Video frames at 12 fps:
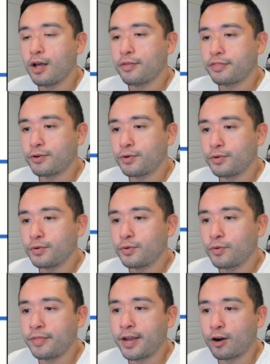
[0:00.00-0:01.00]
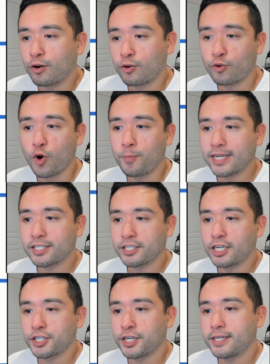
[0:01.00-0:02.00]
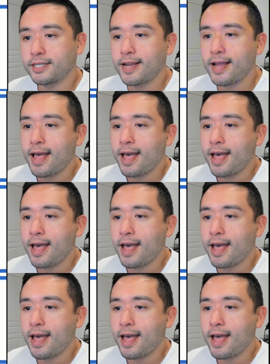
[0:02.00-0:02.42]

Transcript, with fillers: through their Chrome extension,